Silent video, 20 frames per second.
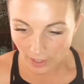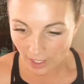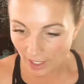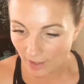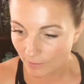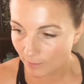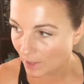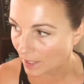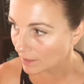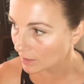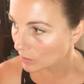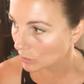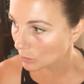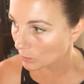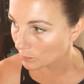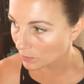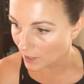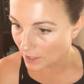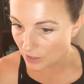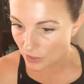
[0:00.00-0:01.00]
have my little
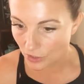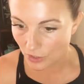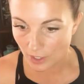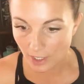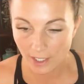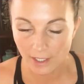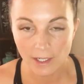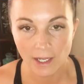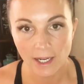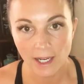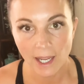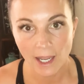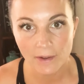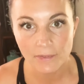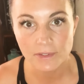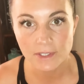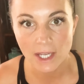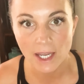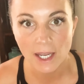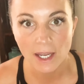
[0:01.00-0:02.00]
blender and I
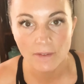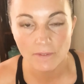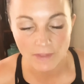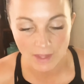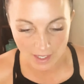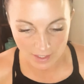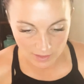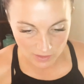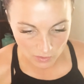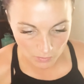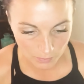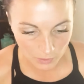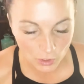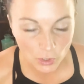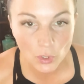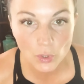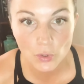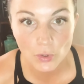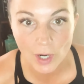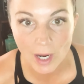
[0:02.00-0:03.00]
have to have that. So I'm gonna
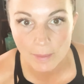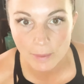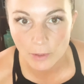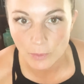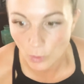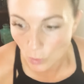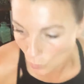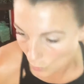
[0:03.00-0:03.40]
go grab it real